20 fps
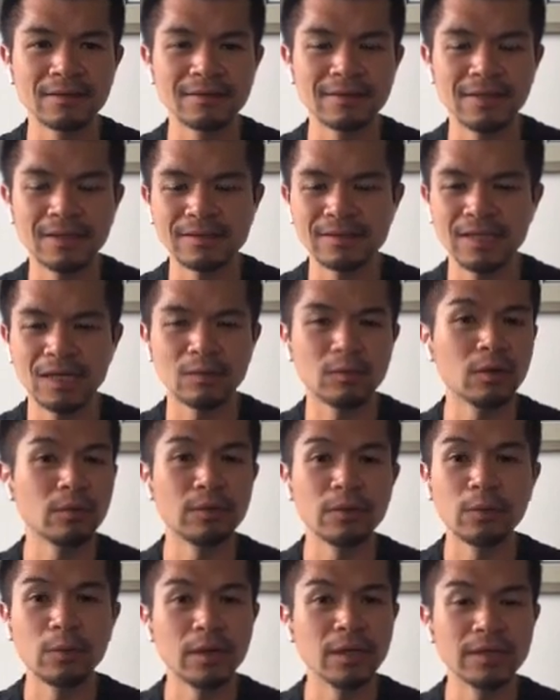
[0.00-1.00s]
That's not what
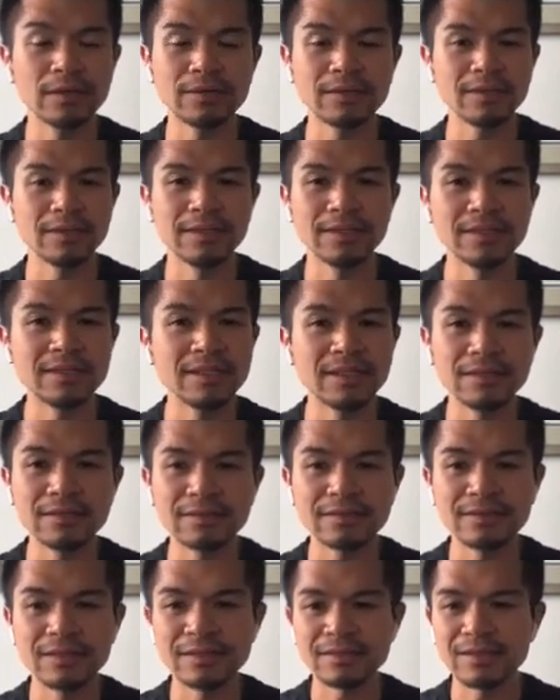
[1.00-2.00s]
we want in a
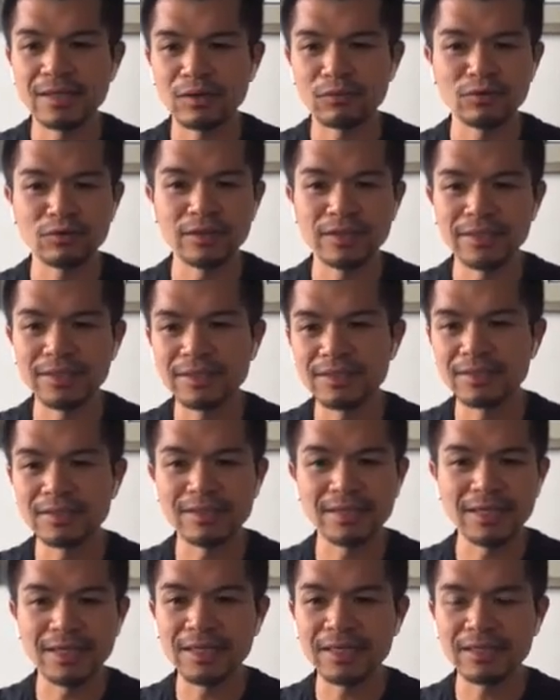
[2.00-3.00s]
tint. That's not really
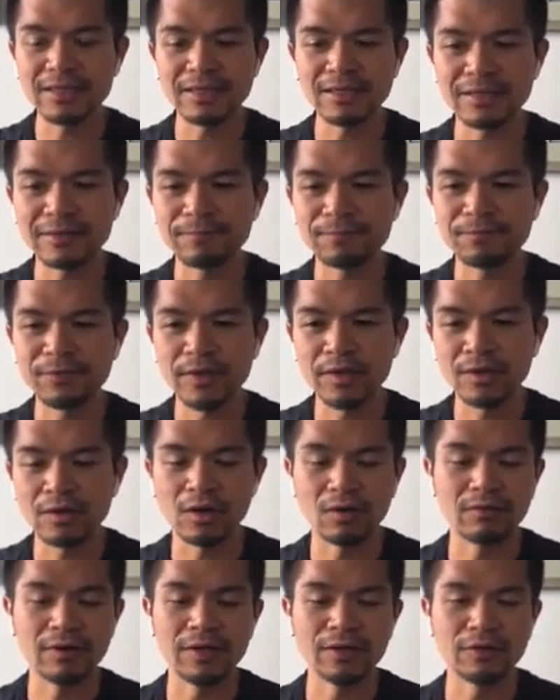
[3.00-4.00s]
tinting anything,
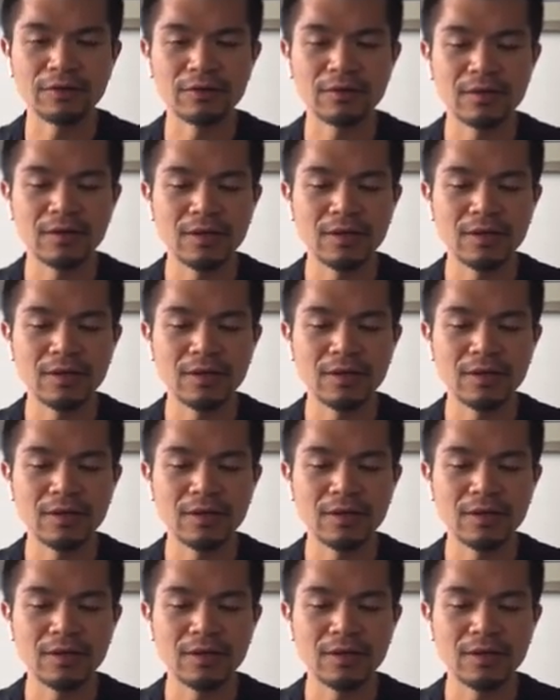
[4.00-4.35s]
or rather,